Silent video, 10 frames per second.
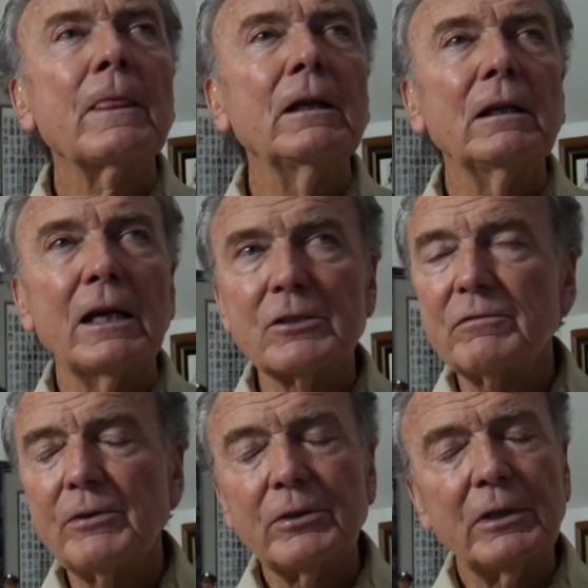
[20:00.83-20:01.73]
Lots of
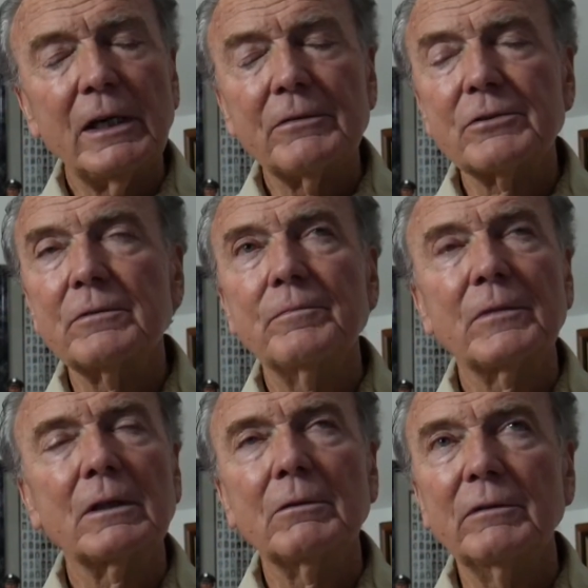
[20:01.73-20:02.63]
photographs
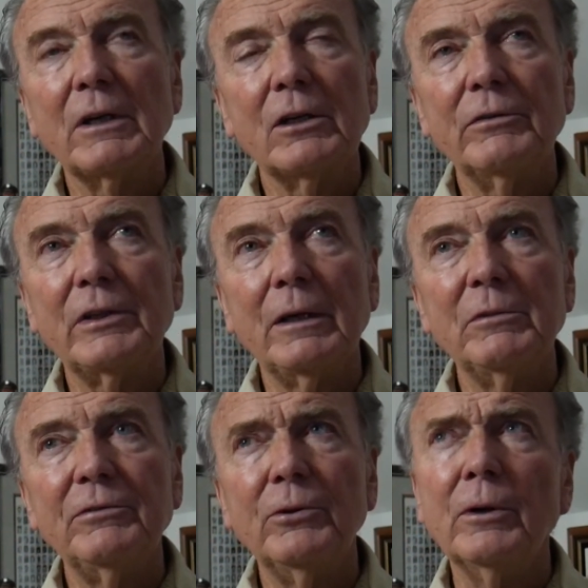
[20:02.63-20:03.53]
We've gone over that
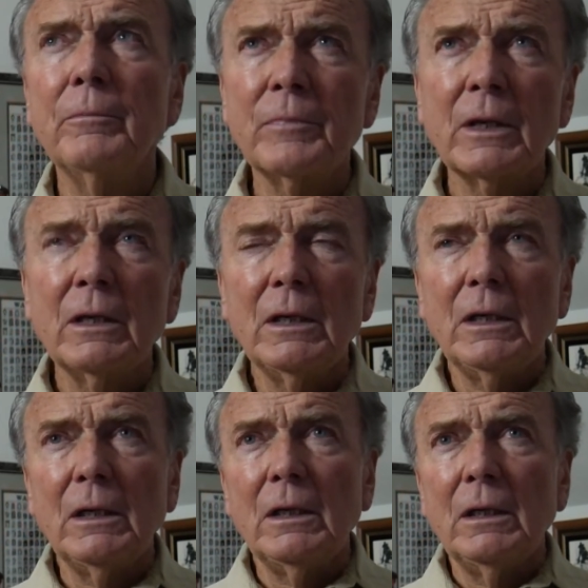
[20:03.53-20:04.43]
before.
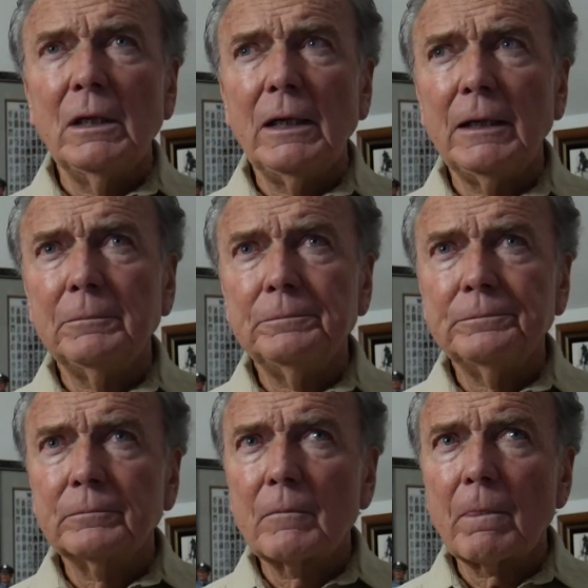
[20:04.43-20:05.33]
And
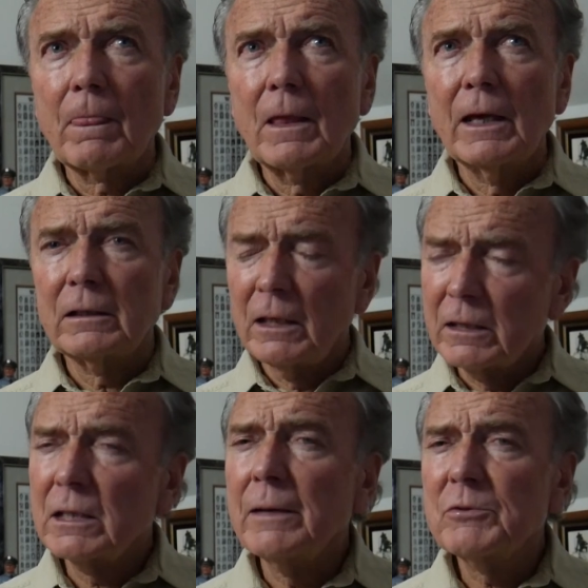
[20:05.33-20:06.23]
a lot of
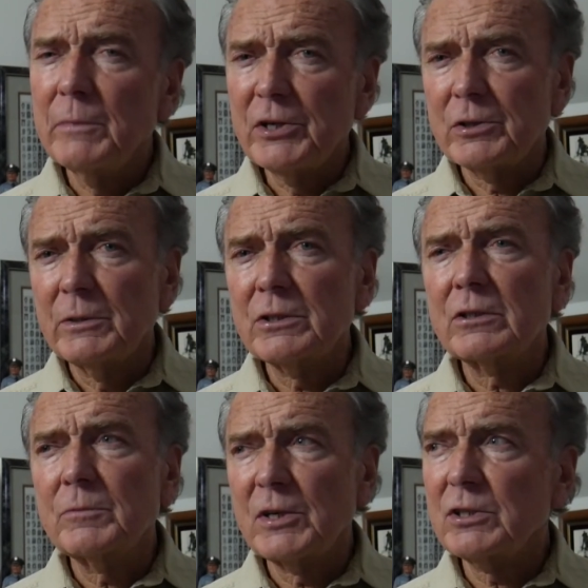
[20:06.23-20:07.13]
times measurements,
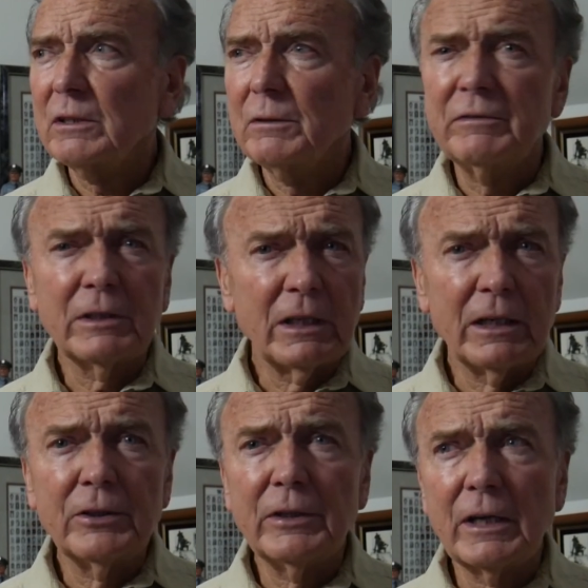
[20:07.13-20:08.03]
especially if a gun
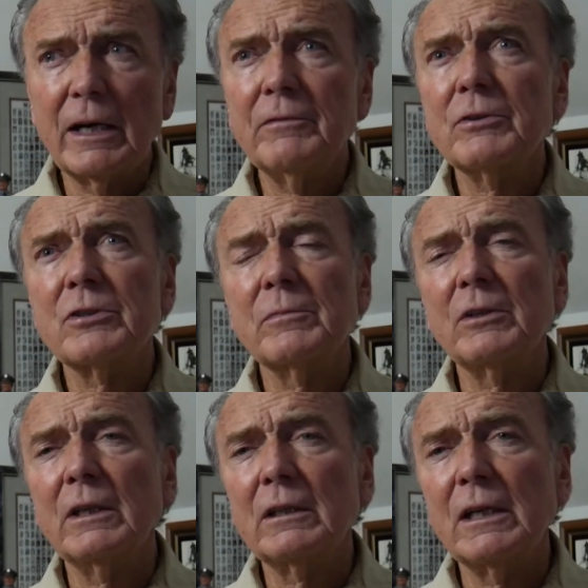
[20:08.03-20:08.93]
or a knife or something
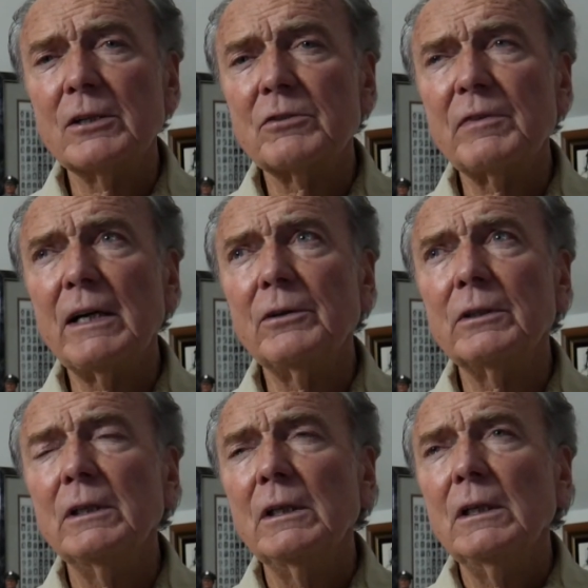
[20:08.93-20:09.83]
like that is found,
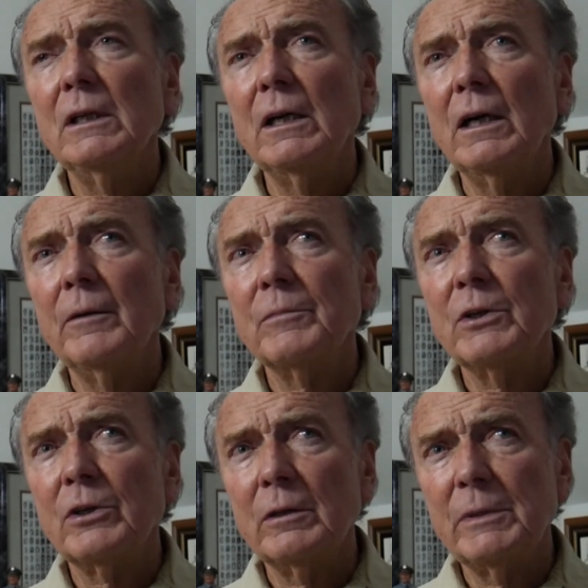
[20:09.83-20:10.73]
you're
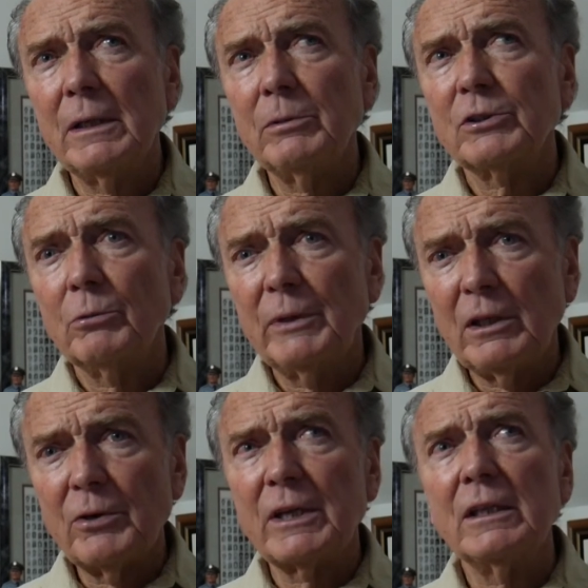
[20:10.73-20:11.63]
going to be able to
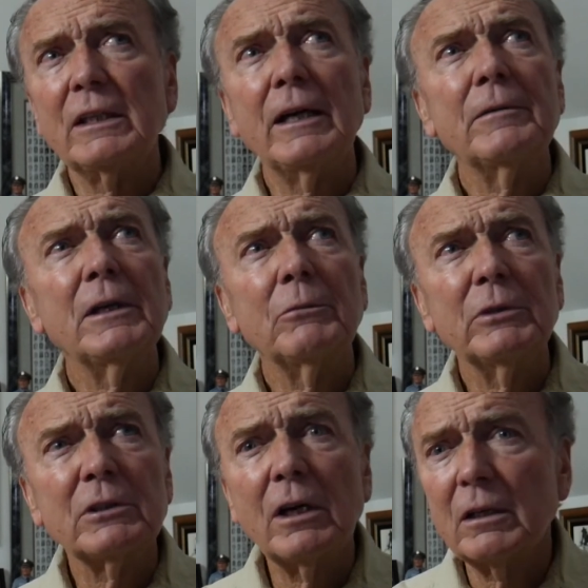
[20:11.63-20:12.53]
relocate that. And we'll
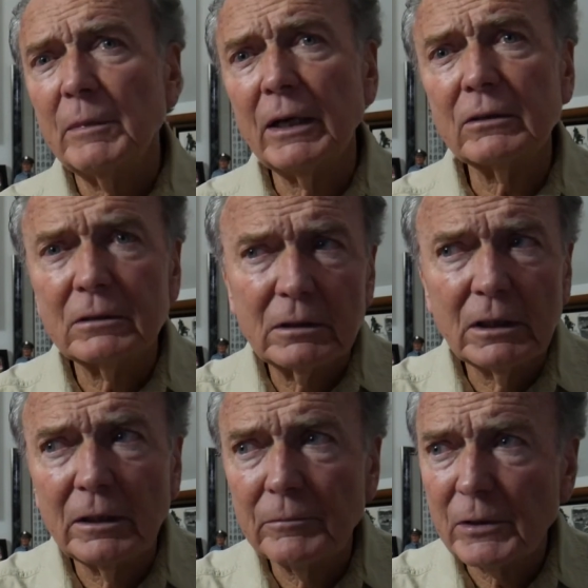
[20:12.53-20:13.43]
talk about
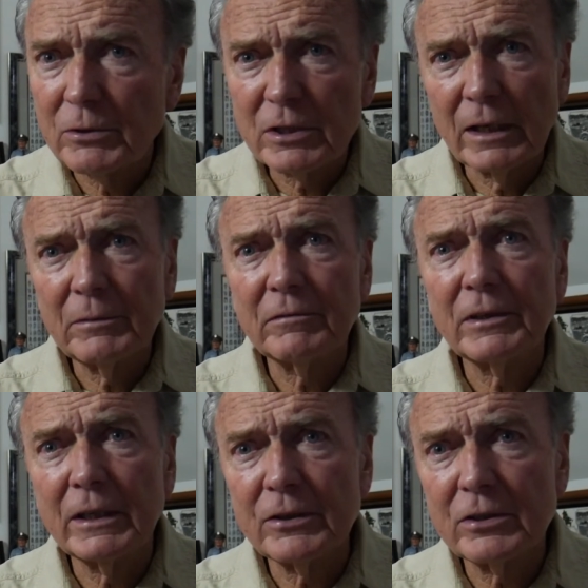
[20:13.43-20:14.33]
those type of
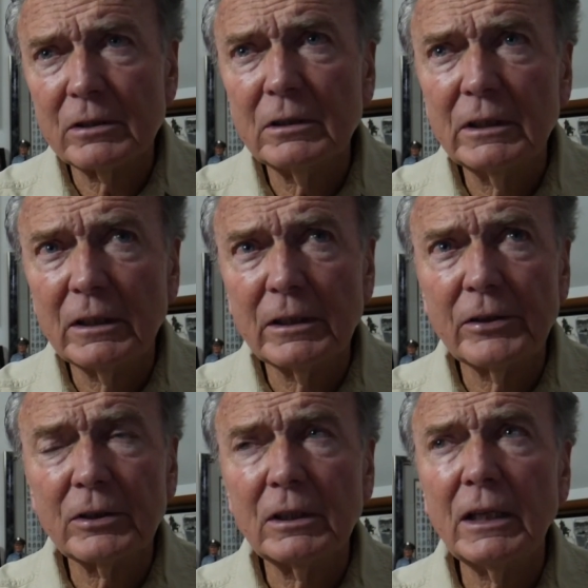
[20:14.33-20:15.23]
things in
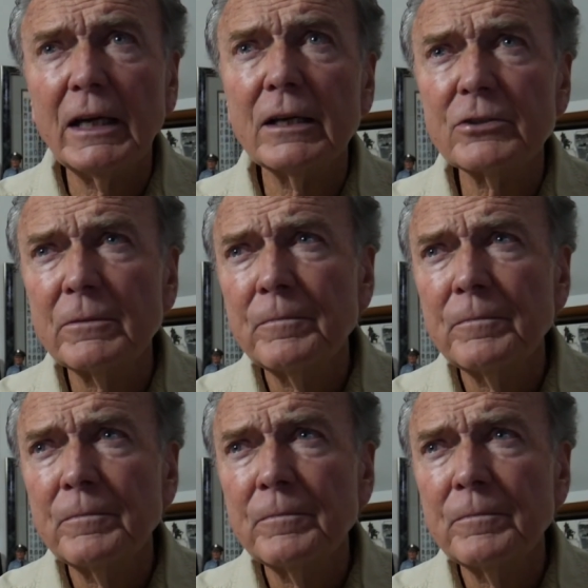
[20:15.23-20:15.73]
another class.